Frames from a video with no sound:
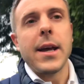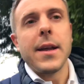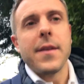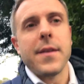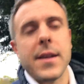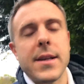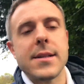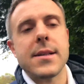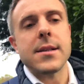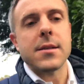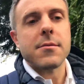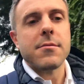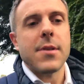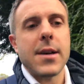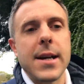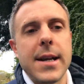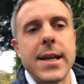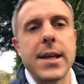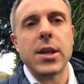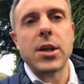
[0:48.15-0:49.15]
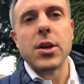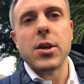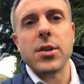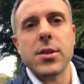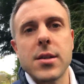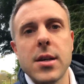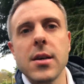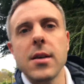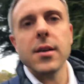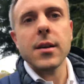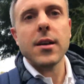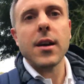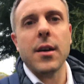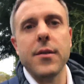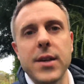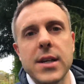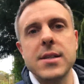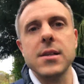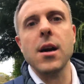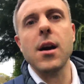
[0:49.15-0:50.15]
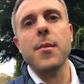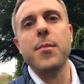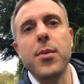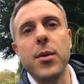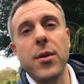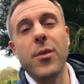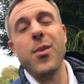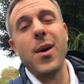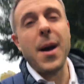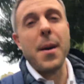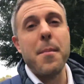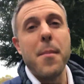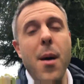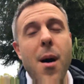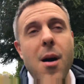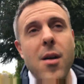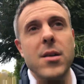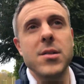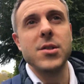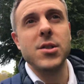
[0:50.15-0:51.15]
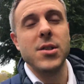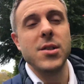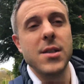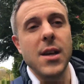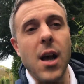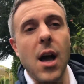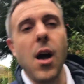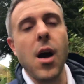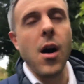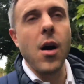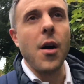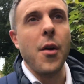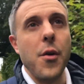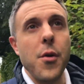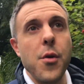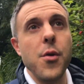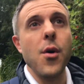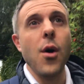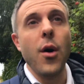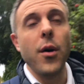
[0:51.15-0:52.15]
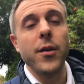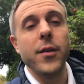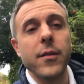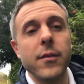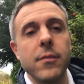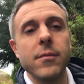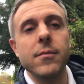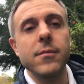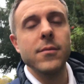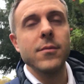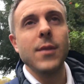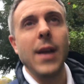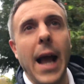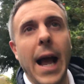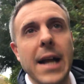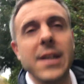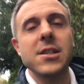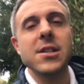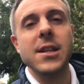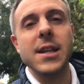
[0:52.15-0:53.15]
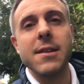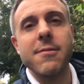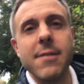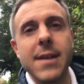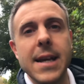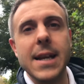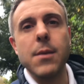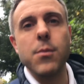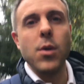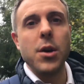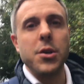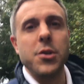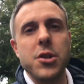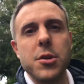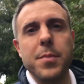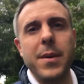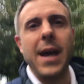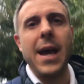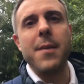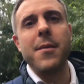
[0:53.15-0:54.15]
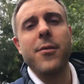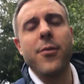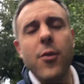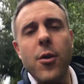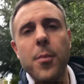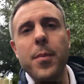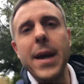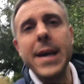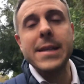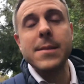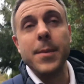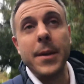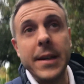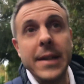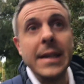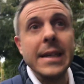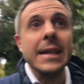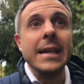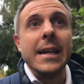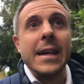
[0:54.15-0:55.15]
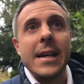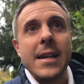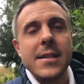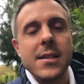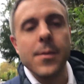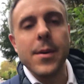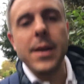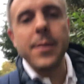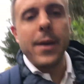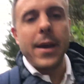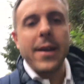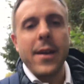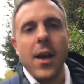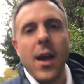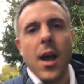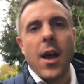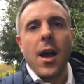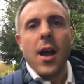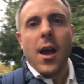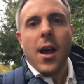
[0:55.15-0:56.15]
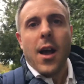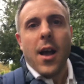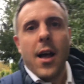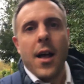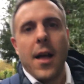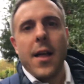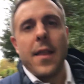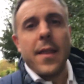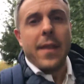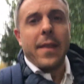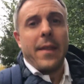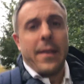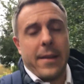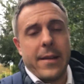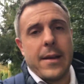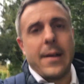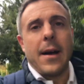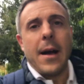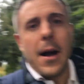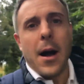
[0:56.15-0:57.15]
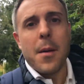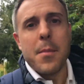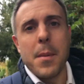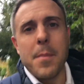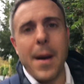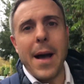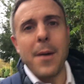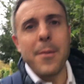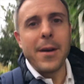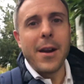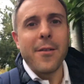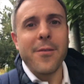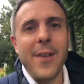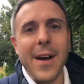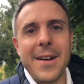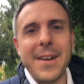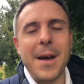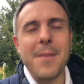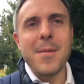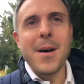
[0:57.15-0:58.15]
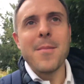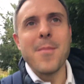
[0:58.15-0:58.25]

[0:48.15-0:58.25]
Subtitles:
This is a really good kind of example of where marks just are not actually really what you should be aiming for on placement. So anyway, I'll be back when I've found out my